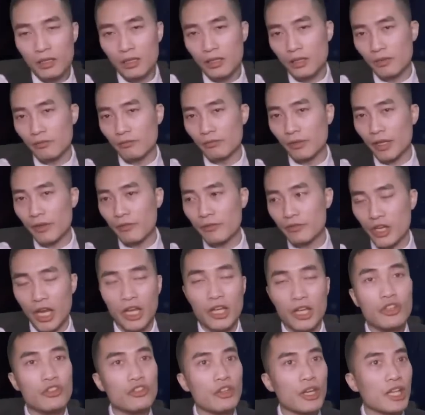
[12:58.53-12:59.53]
life
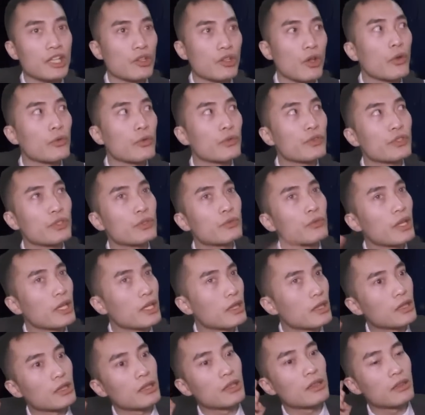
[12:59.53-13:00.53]
change is also
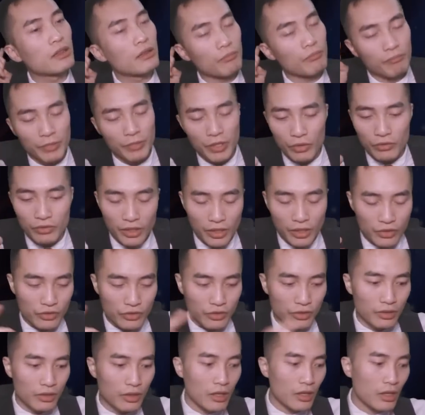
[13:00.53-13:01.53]
in the mirror
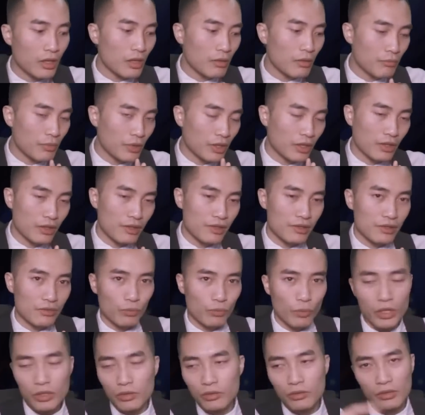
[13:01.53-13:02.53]
dungeon. Because
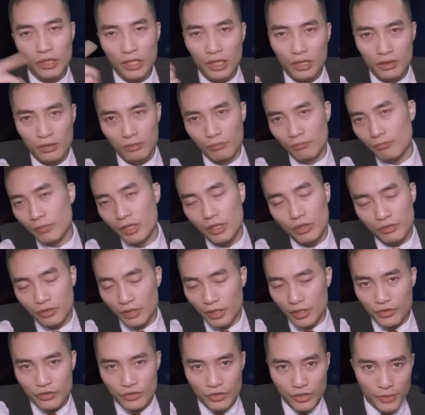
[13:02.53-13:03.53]
when you're in the mirror
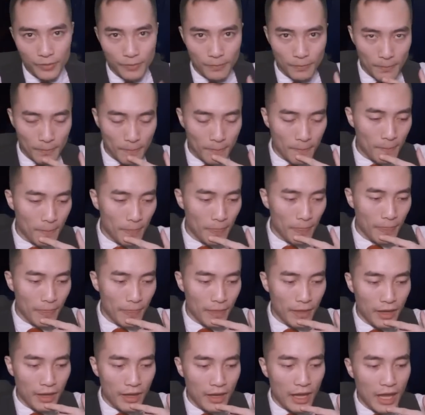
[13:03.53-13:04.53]
dungeon
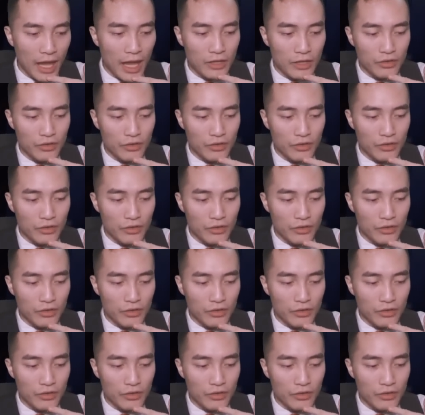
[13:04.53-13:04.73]
and you're